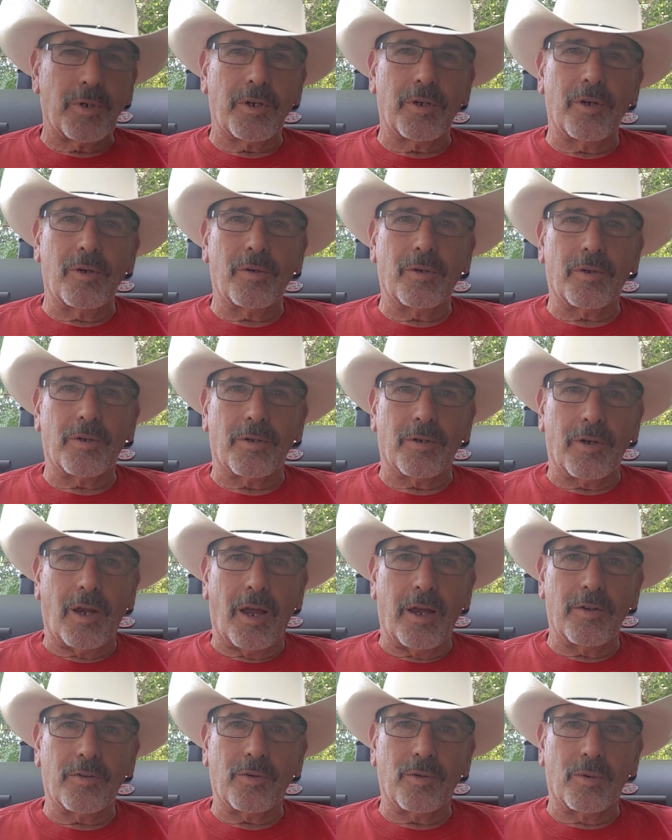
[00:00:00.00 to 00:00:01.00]
go to her
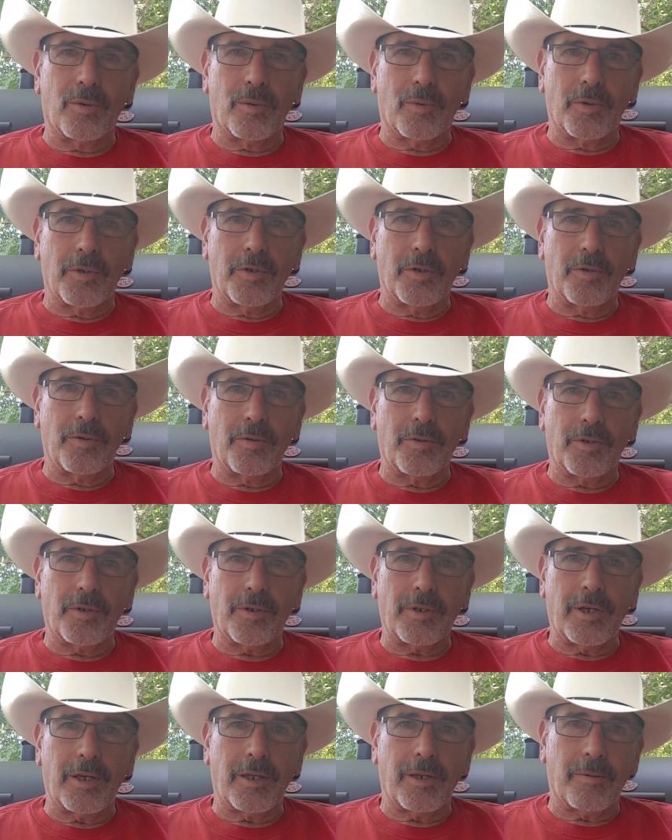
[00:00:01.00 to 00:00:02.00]
high school
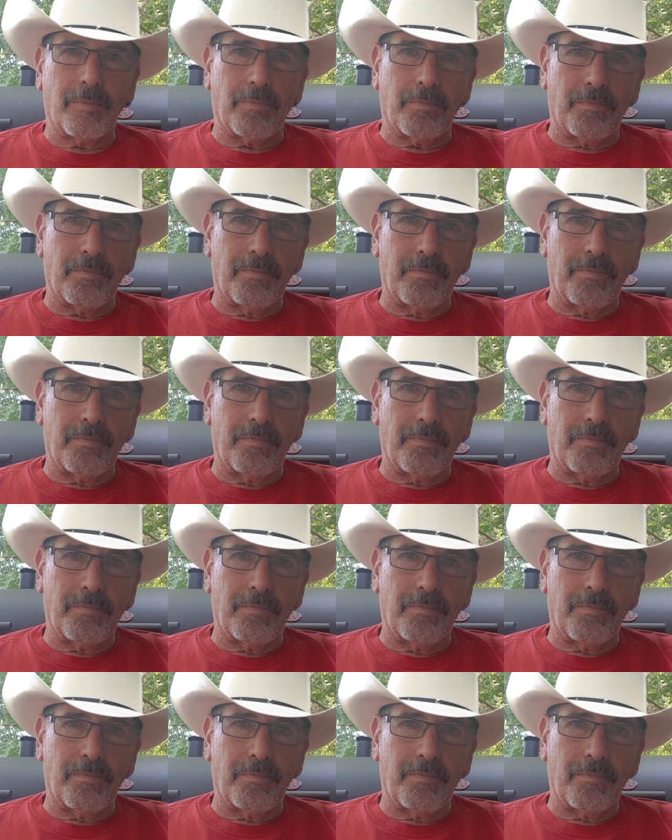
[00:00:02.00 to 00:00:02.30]
reunion, and